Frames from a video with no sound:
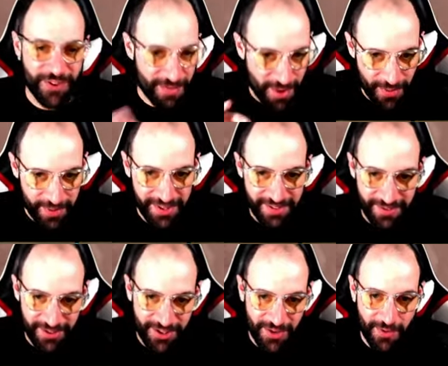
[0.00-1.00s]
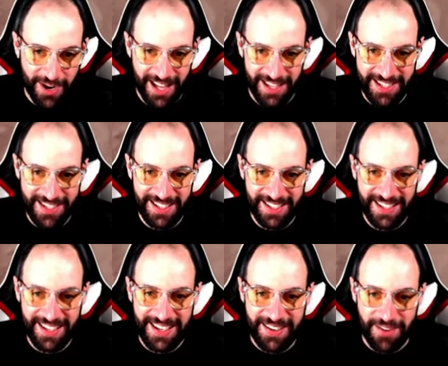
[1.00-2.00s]
for a moment, for someone else
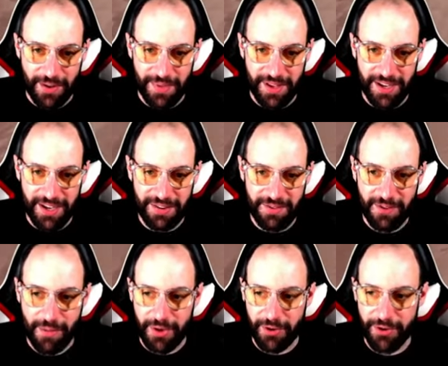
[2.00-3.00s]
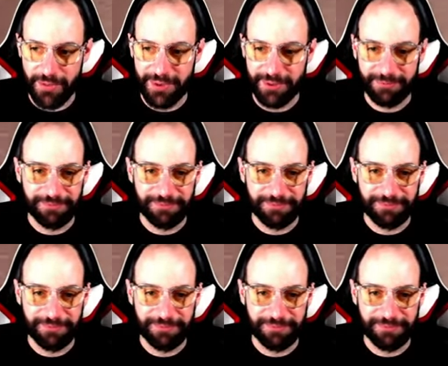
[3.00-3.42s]
from the from the group.